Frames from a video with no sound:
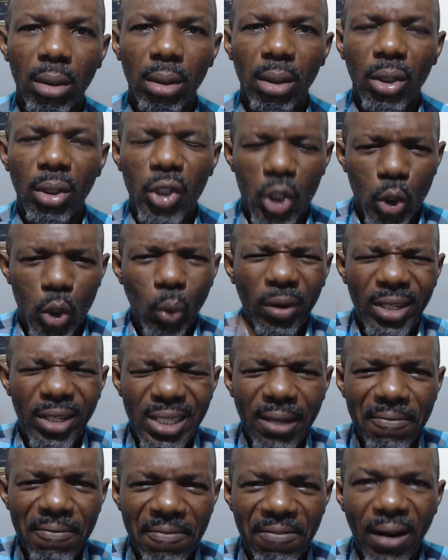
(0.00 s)
So you see,
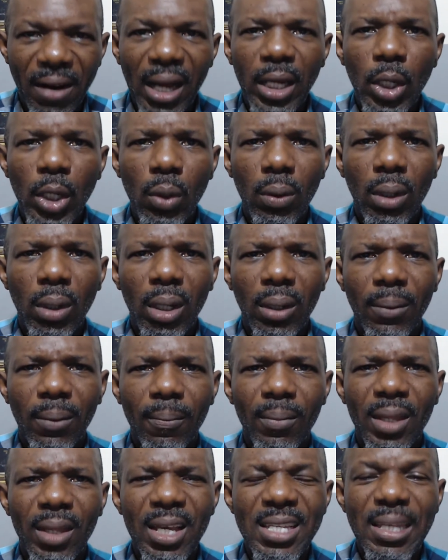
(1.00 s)
value
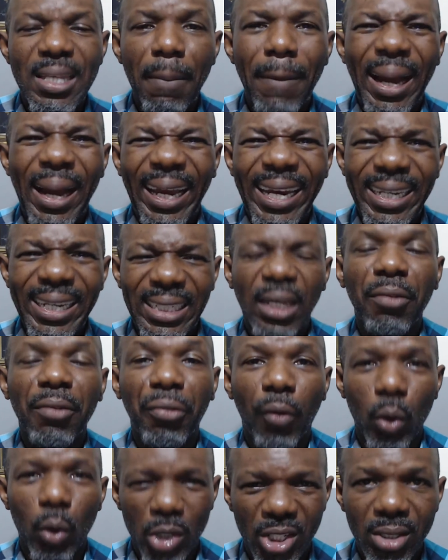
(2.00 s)
is a magnetic
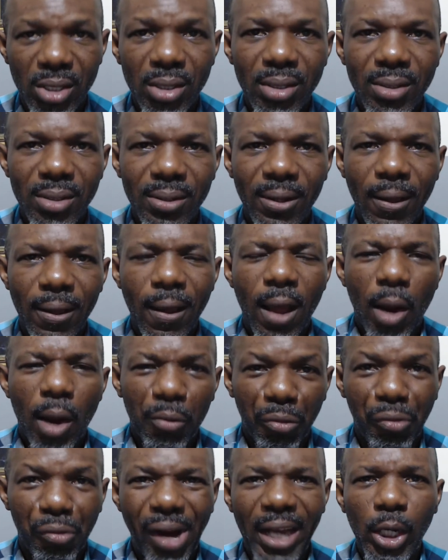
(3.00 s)
force.
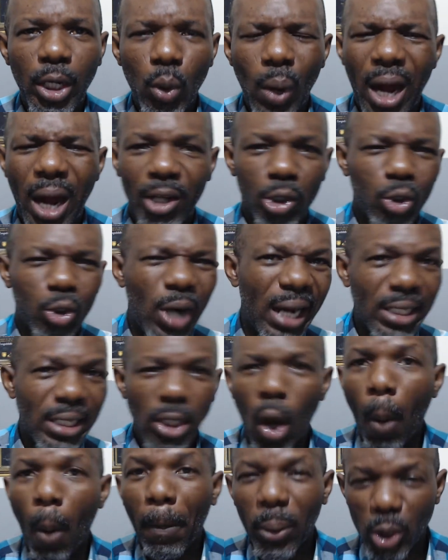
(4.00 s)
Value attracts
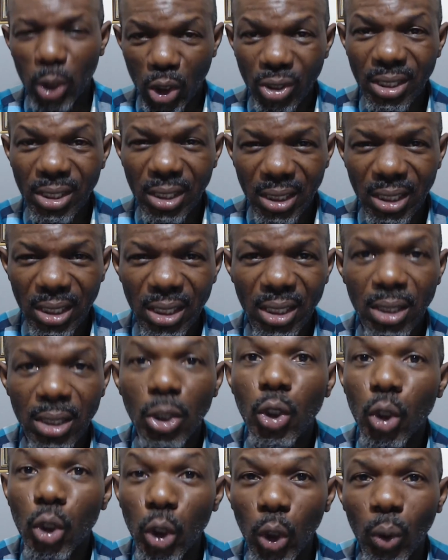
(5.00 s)
opportunities
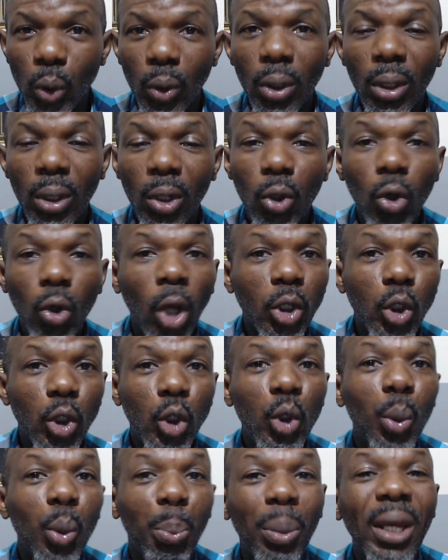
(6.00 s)
to you, not
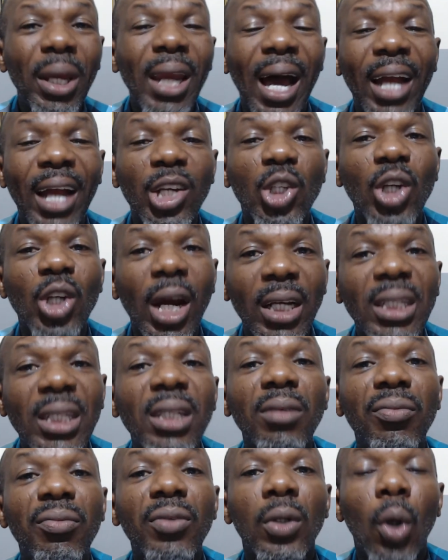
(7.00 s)
you being
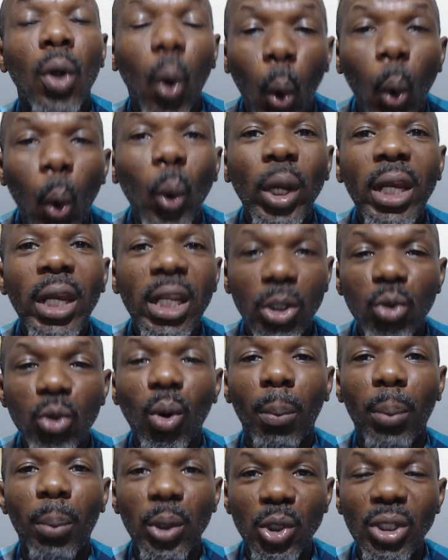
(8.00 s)
attractive only to
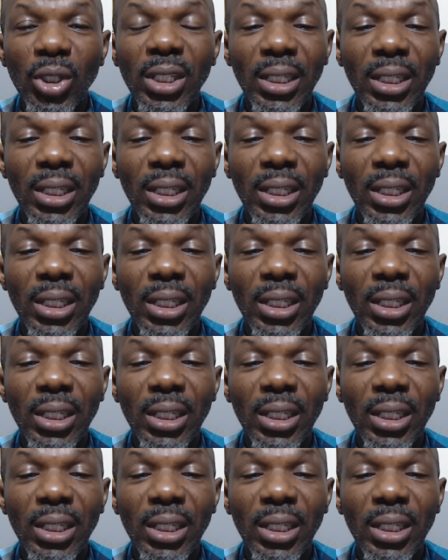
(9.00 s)
opportunity.